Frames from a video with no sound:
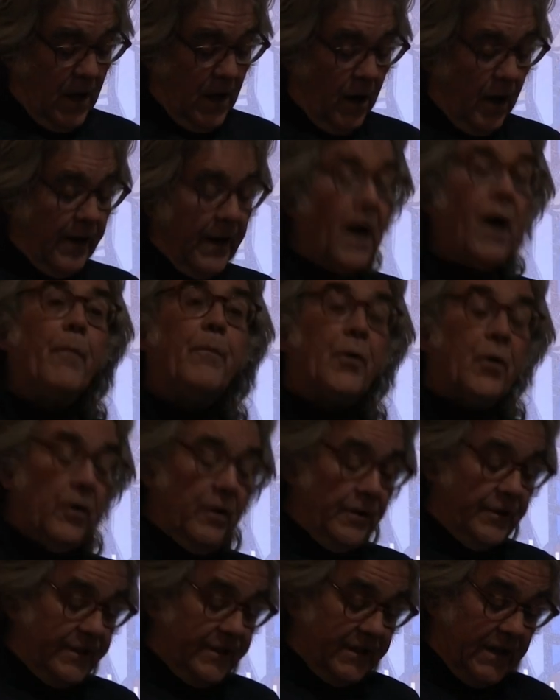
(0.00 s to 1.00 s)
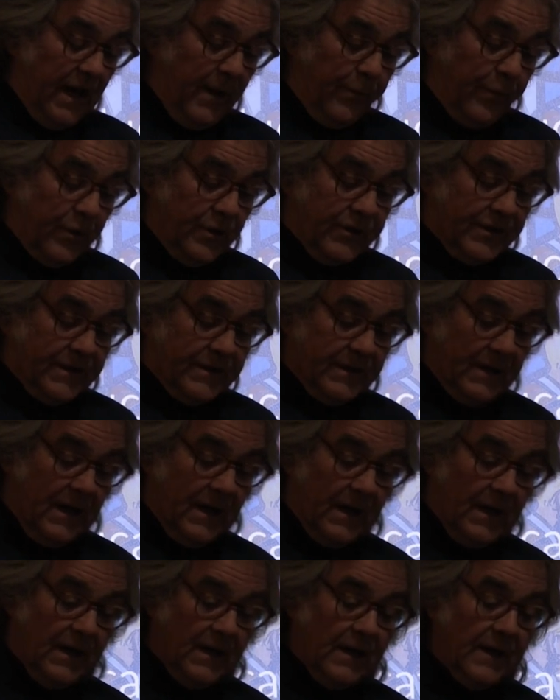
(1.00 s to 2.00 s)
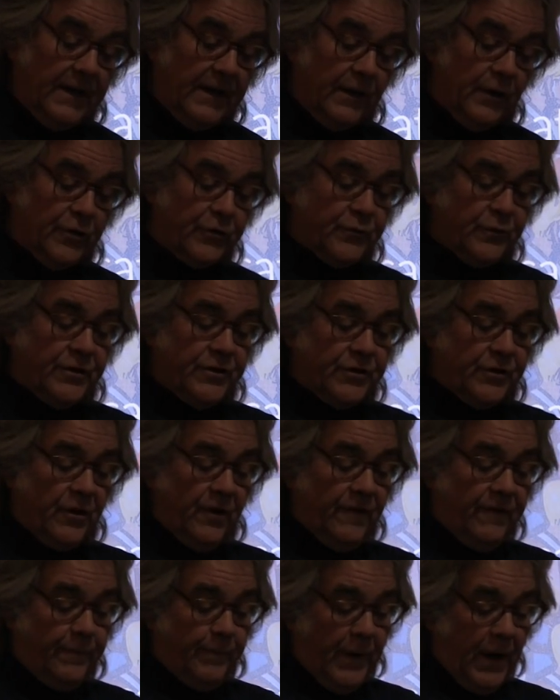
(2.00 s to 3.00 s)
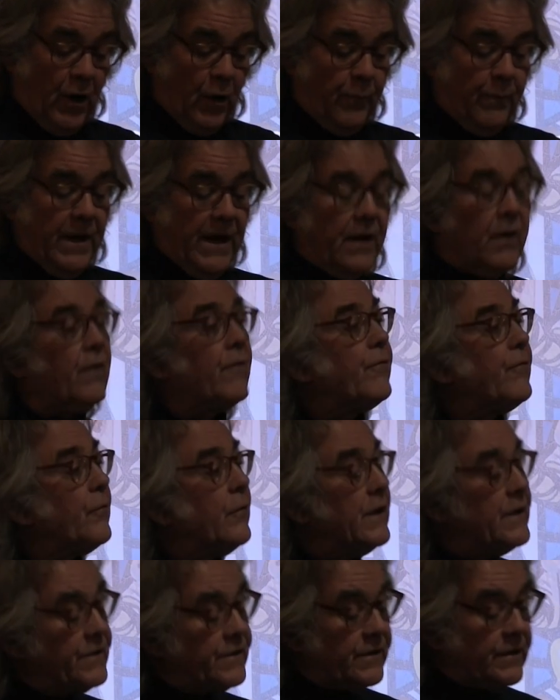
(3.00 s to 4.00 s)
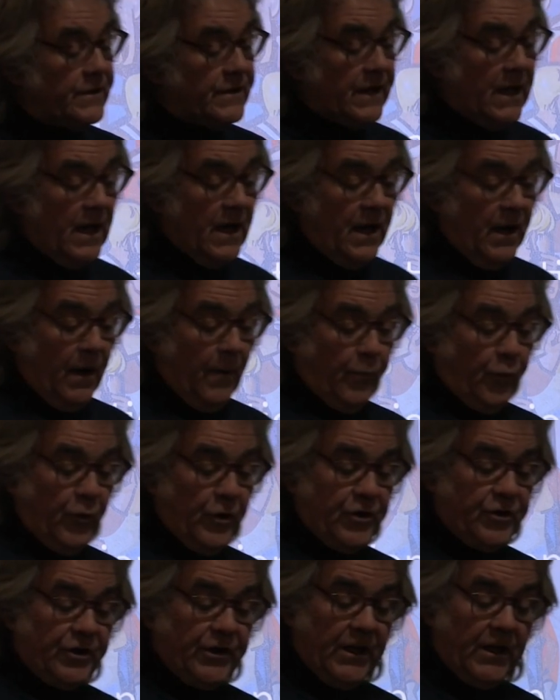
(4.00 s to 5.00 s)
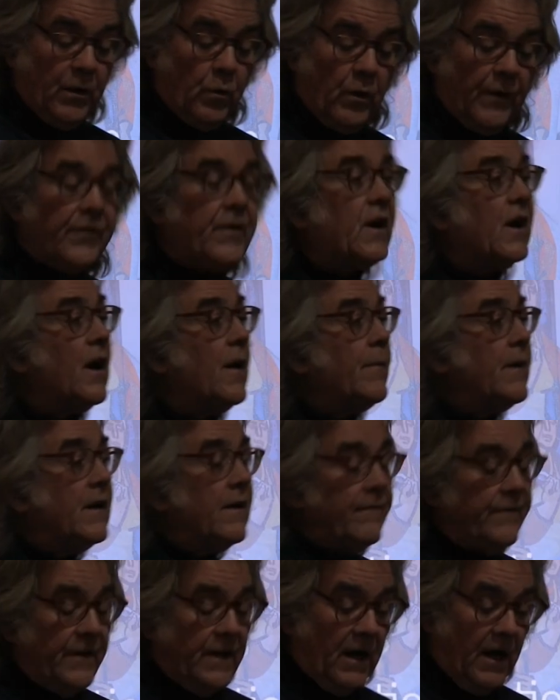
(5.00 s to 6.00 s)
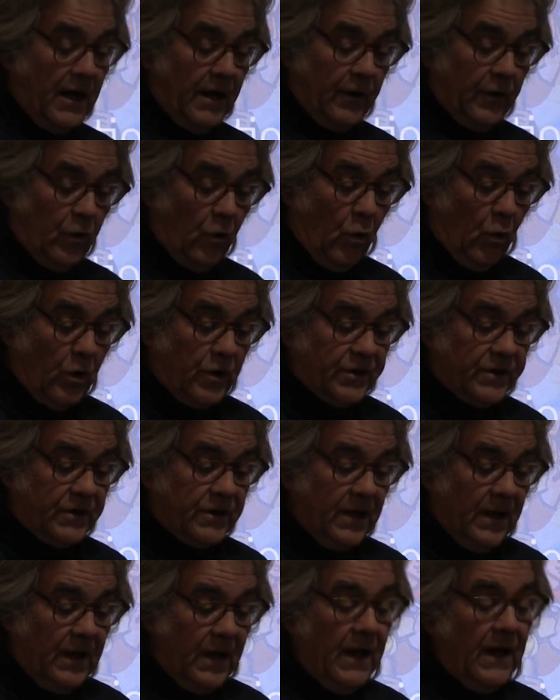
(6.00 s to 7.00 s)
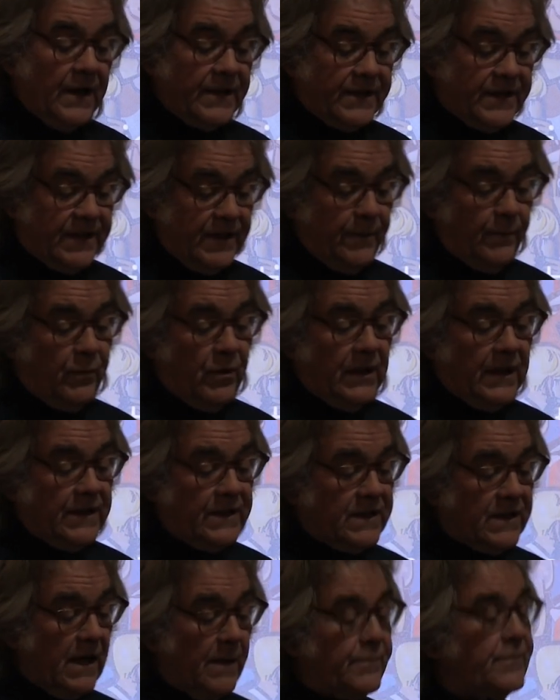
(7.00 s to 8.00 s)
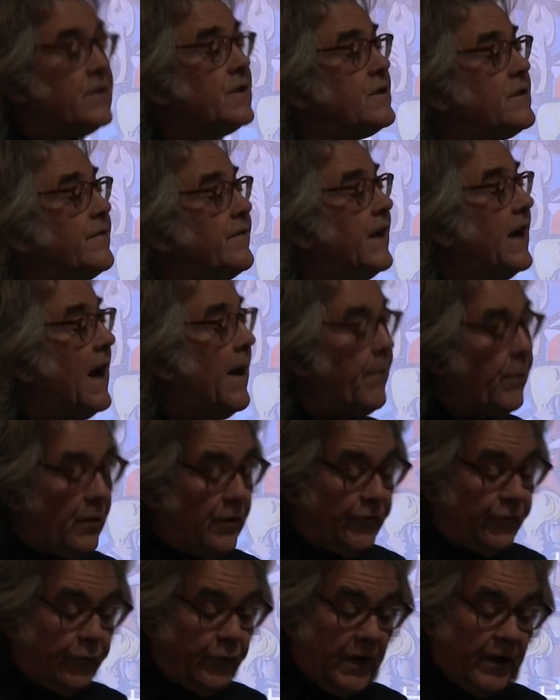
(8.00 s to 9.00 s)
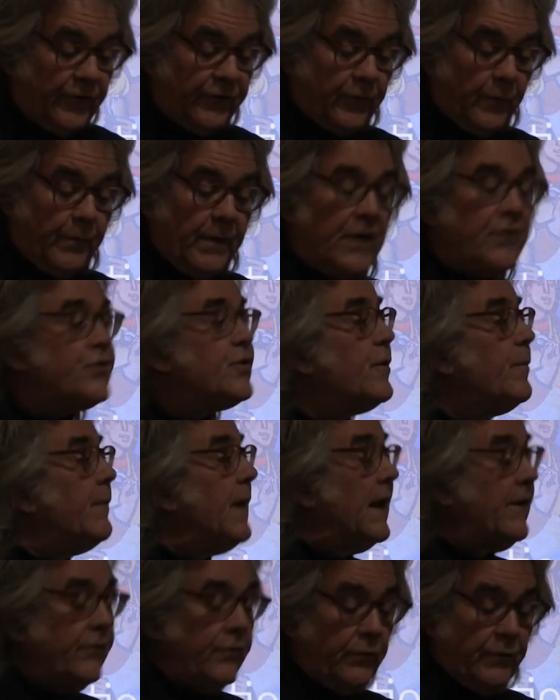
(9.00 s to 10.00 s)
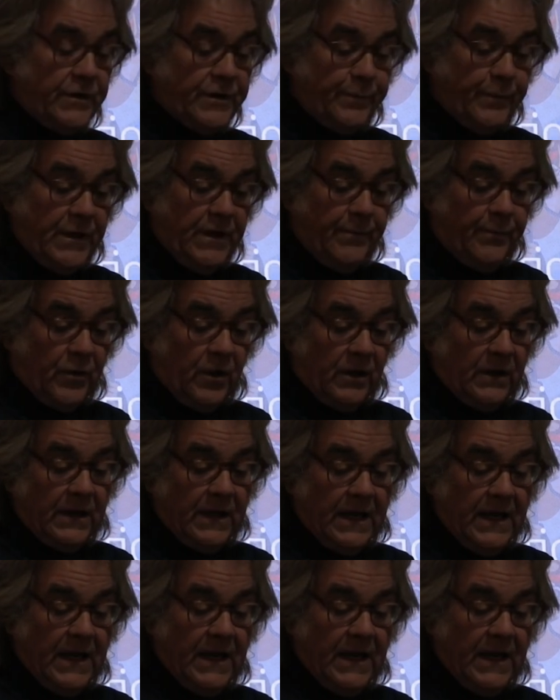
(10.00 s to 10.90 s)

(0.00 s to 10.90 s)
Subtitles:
On Alberta's Cypress Hills Reserve, Poundmaker, for instance, appreciated what the coming of the Iron Horse, a symbol and substance of capitalist transformation, meant to his people.